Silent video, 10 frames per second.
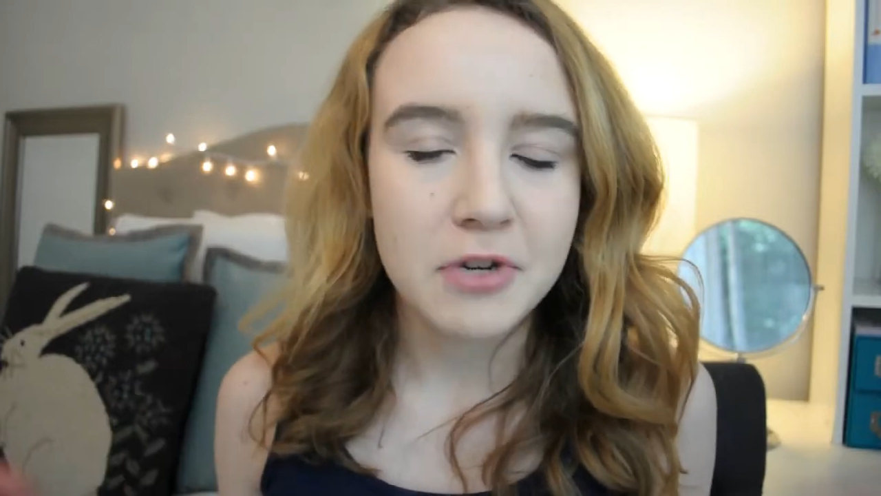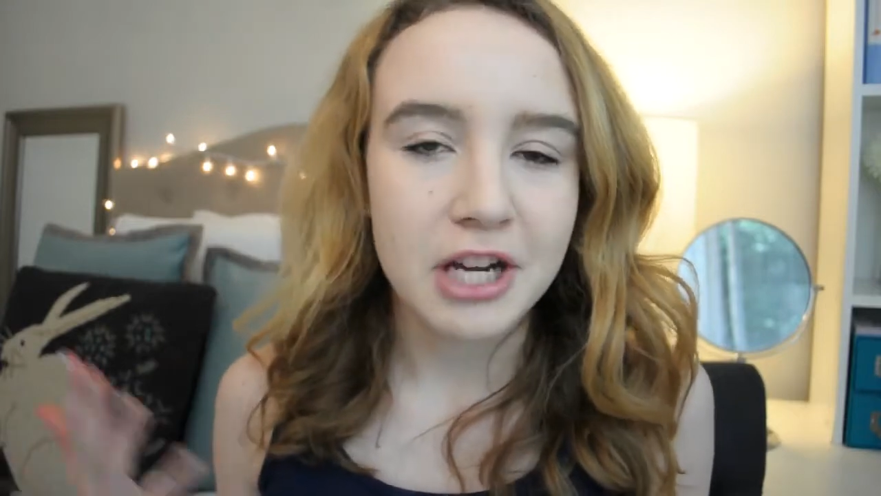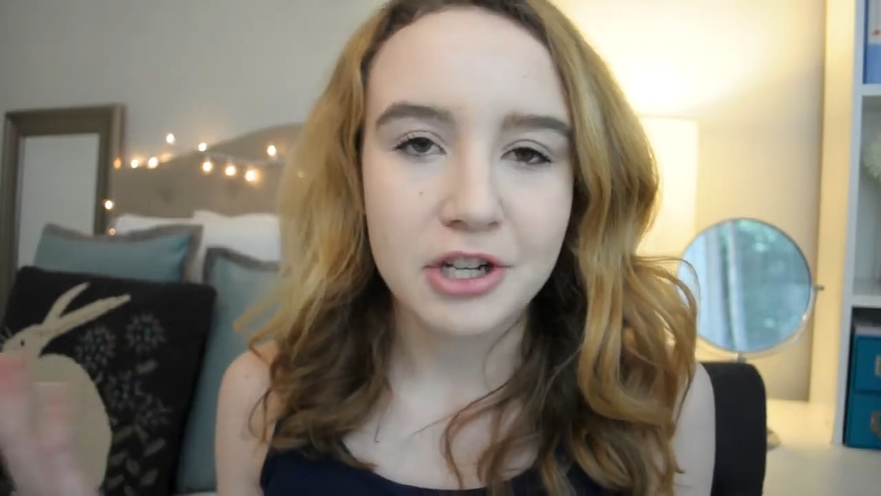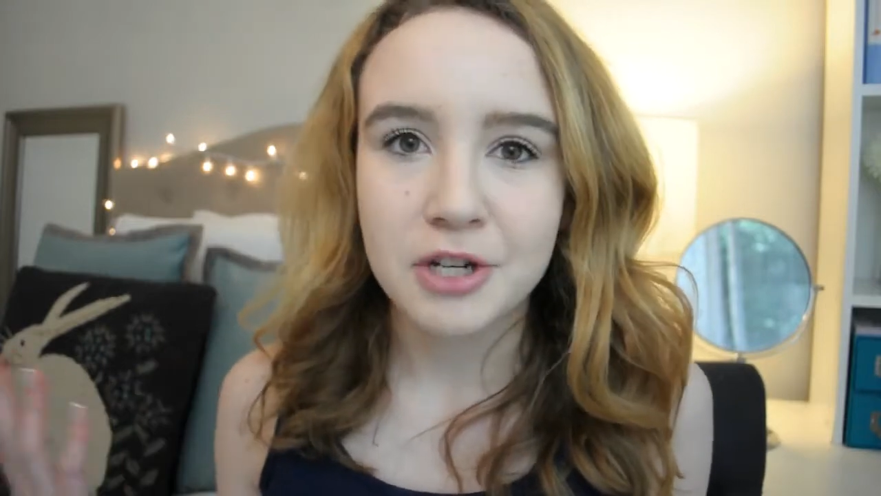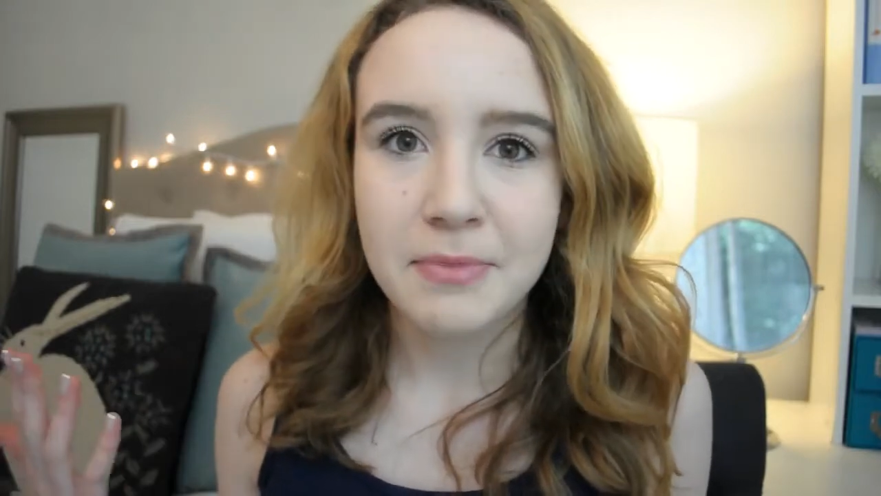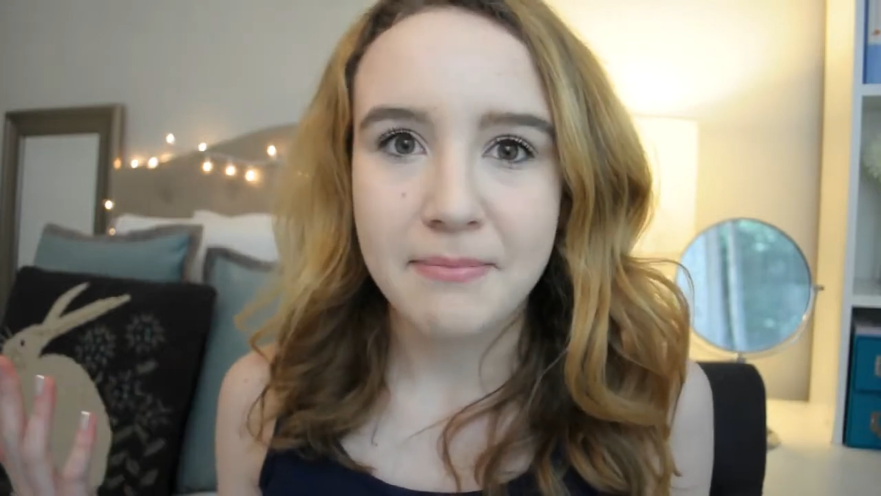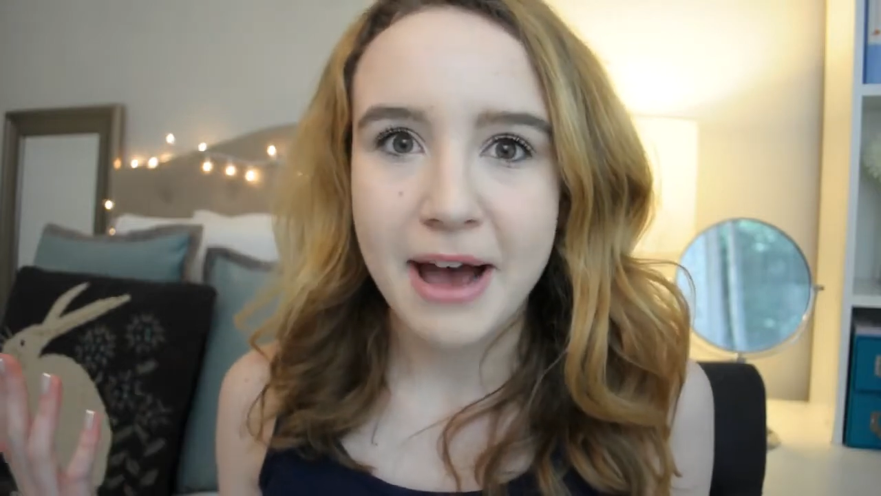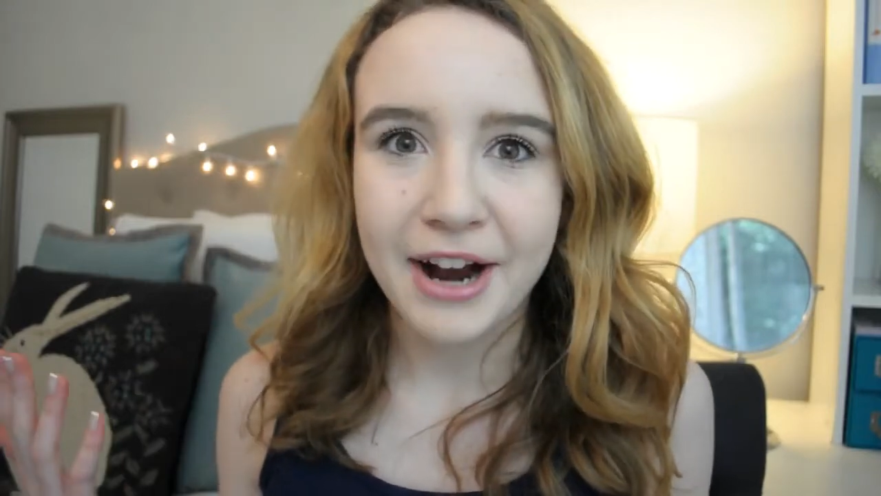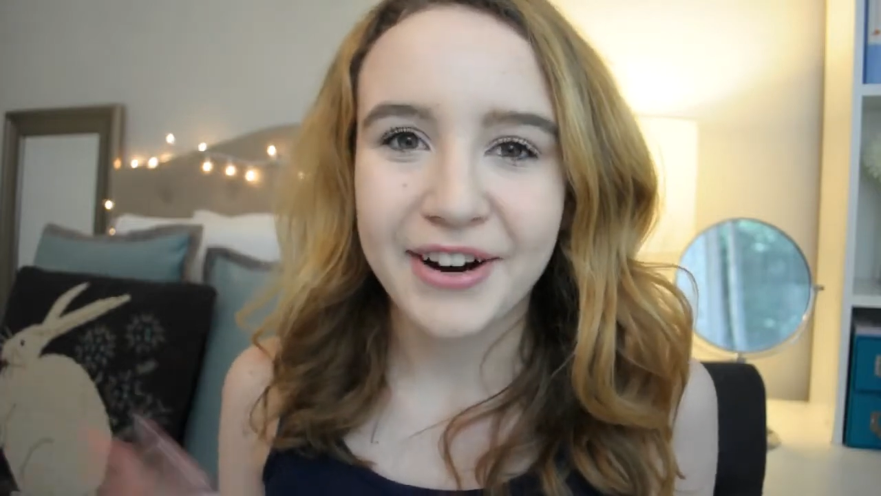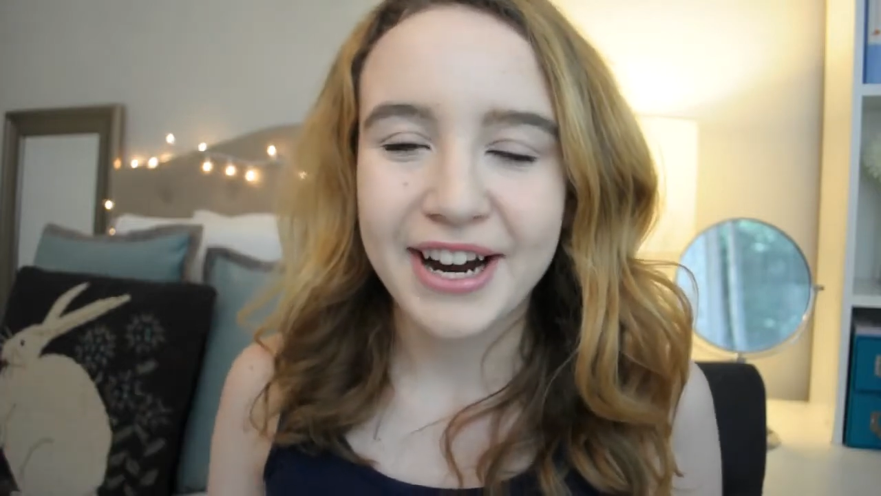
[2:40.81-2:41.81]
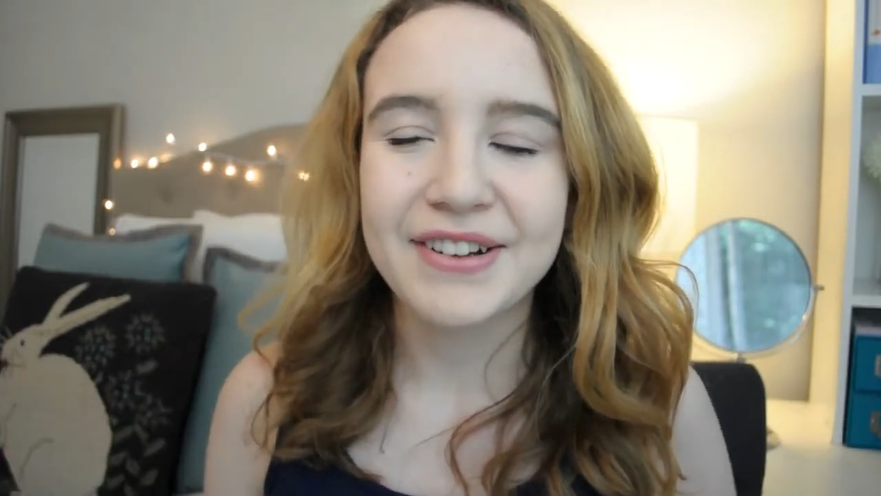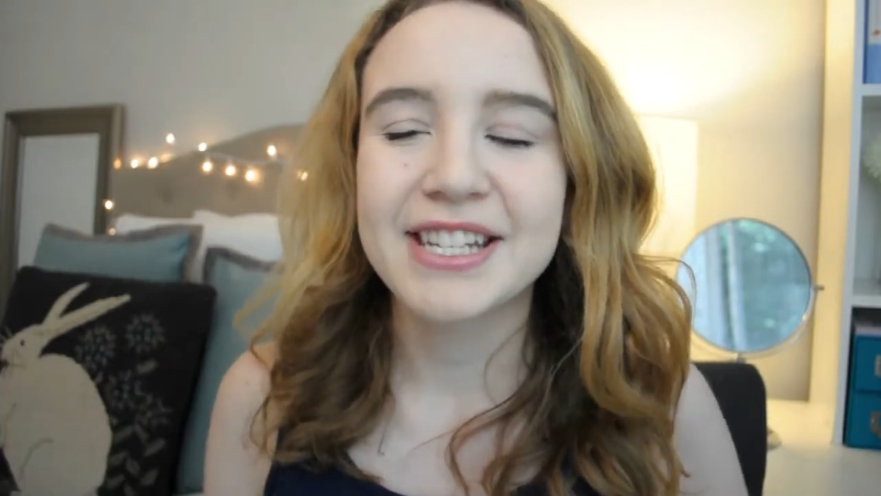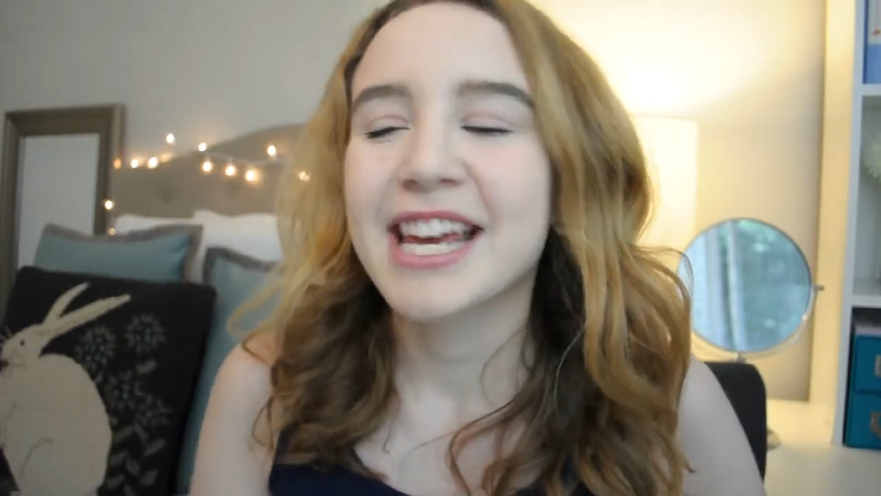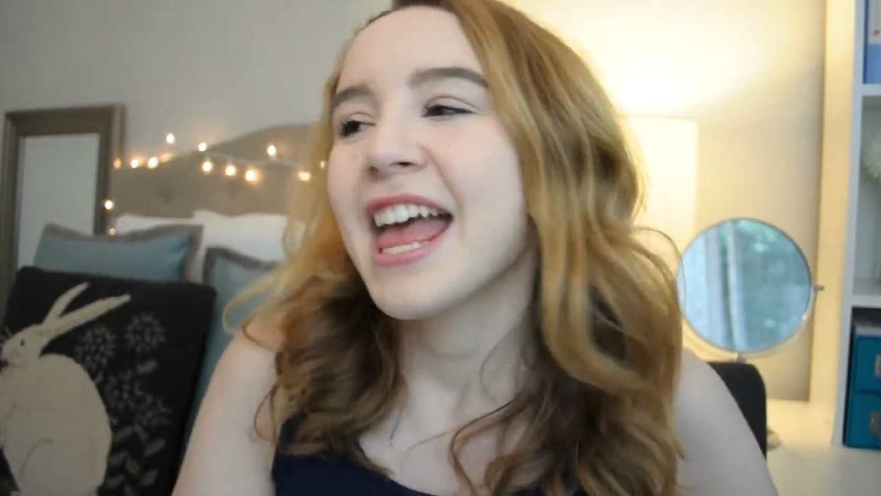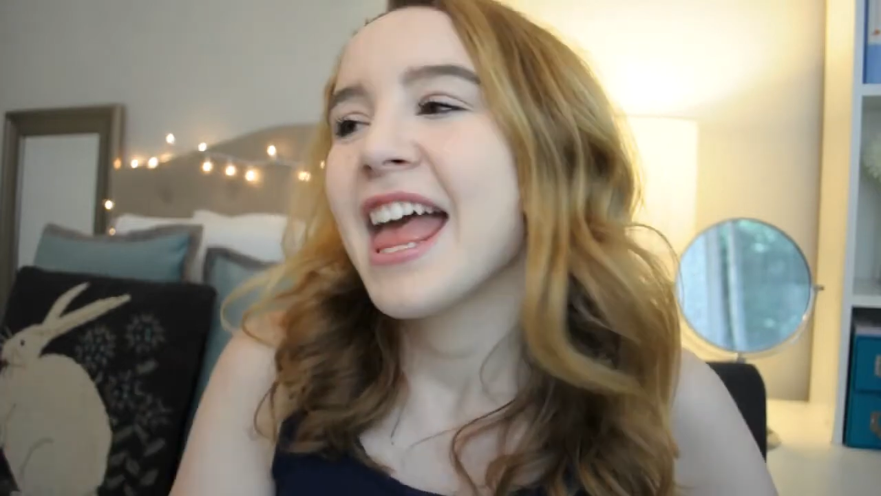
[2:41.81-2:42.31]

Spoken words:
touch to my background.